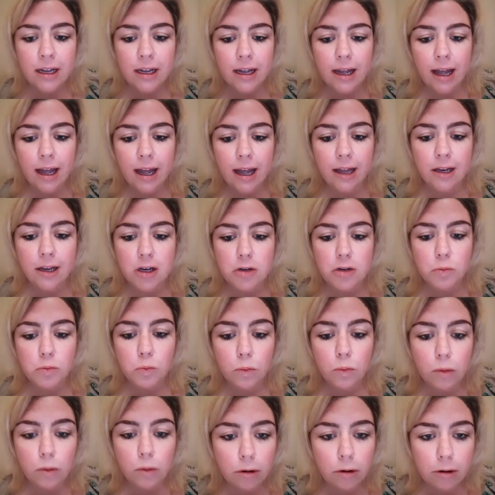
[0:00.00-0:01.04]
and
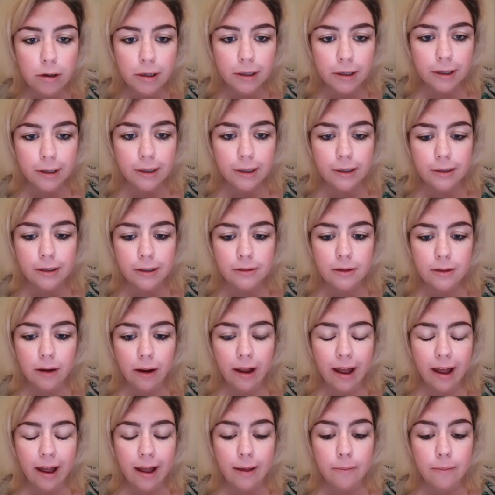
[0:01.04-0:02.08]
water
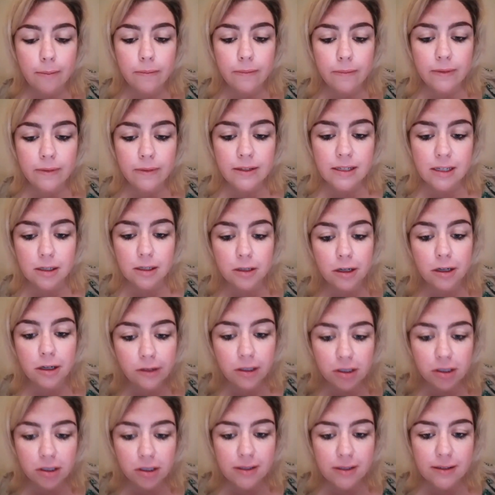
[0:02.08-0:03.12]
to
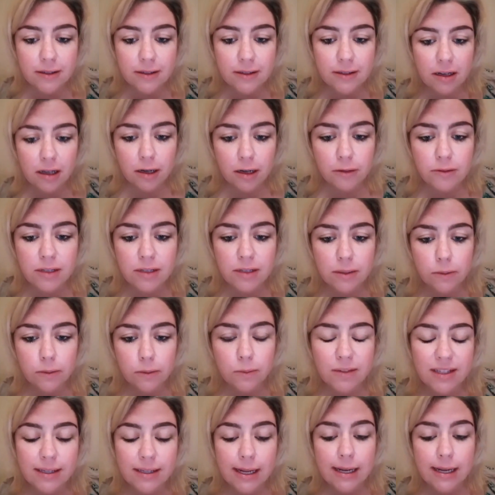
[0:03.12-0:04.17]
nourish us, you know. So it
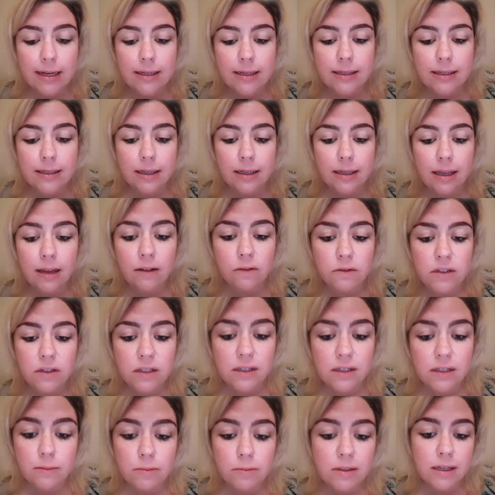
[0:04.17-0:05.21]
was seen as a gift.
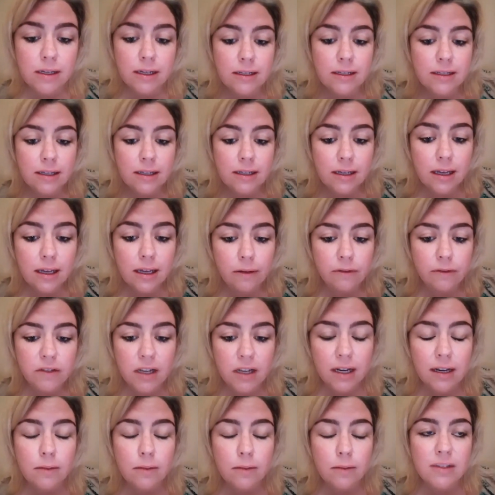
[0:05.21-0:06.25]
It's a gift,
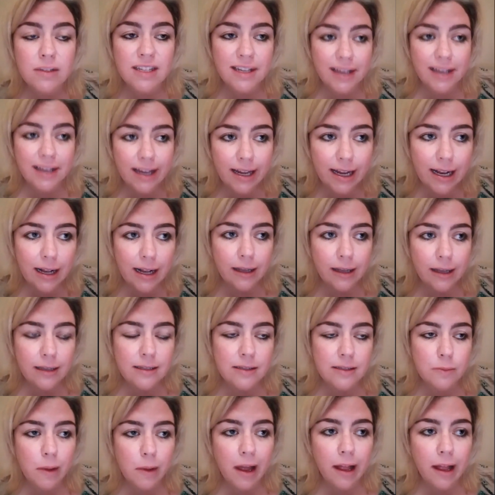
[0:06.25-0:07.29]
and it was healing
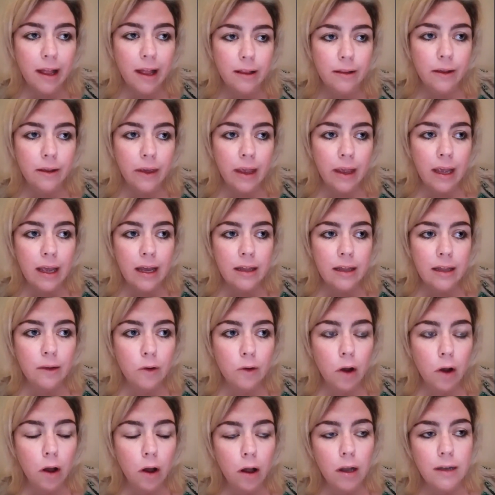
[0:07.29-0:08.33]
as well. They
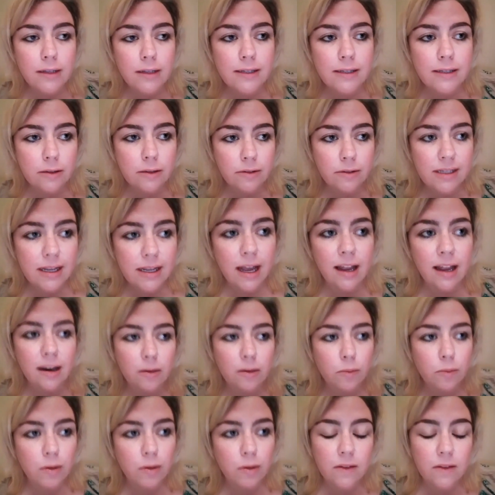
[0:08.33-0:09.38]
were all
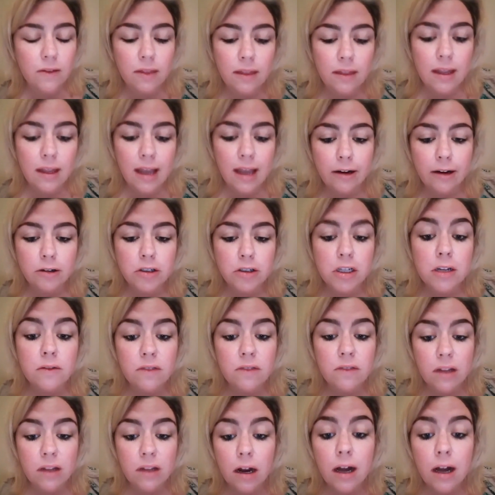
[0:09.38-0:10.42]
associated with the energy
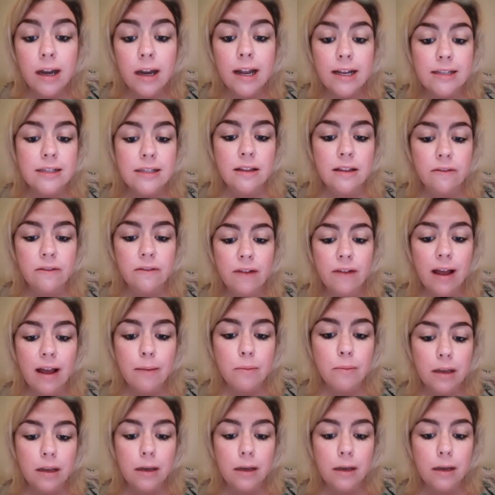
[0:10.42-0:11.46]
of the goddess and the
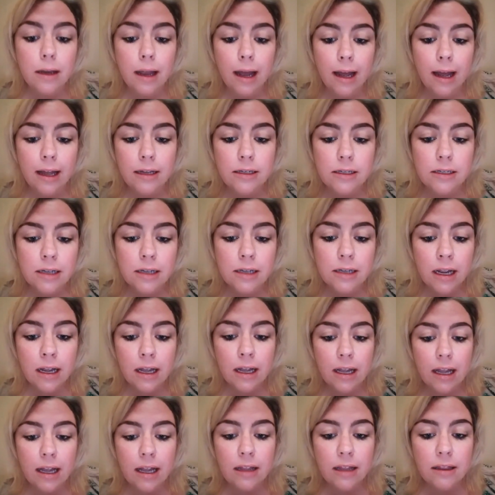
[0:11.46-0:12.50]
feminine. And
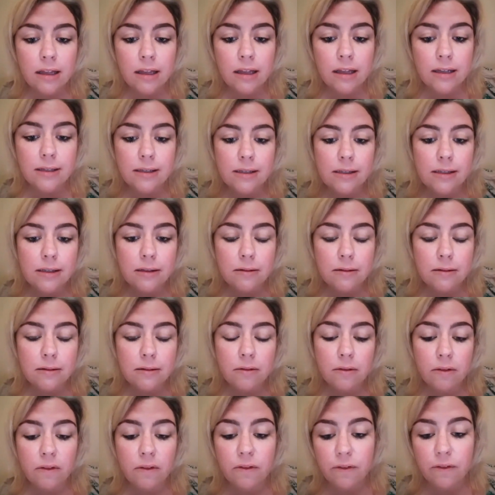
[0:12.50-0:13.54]
in this
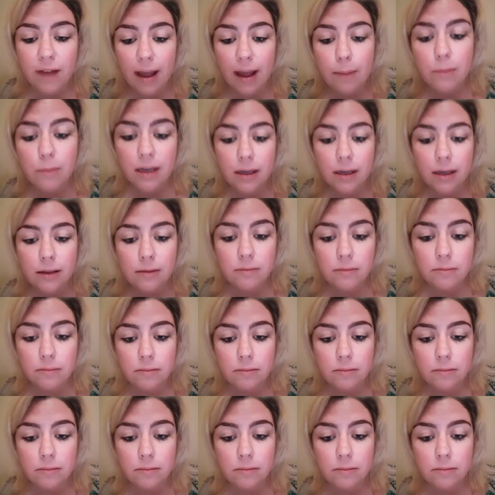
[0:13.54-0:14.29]
feminine